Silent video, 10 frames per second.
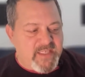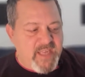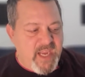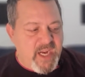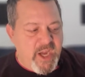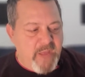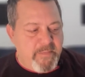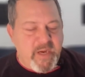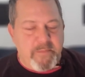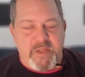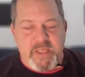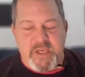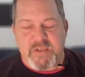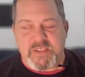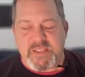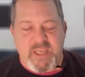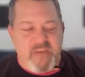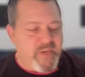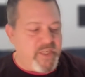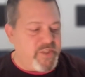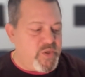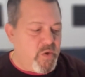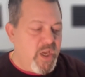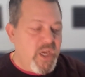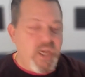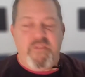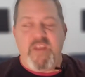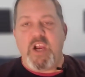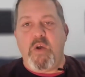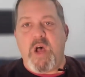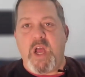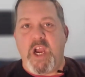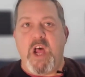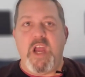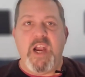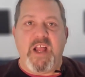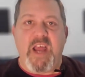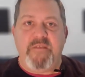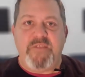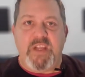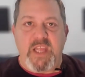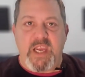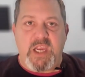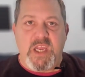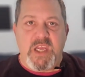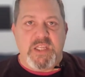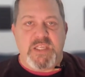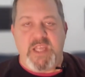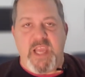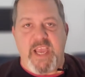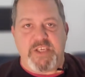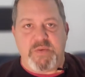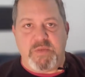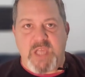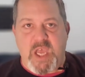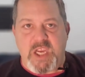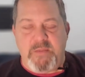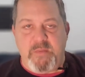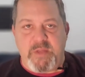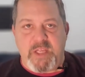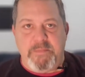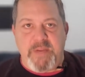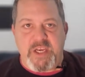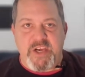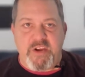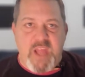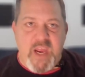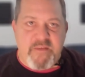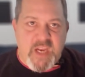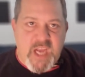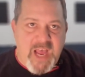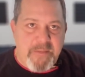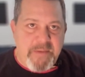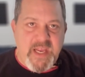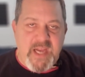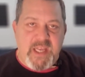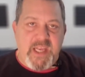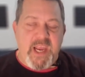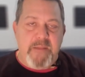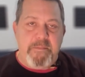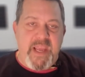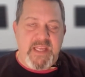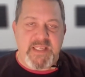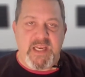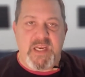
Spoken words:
economic and political significance. So they go on and on, and I'll have the link to the actual document with the opinion. You'll have to copy that link and paste it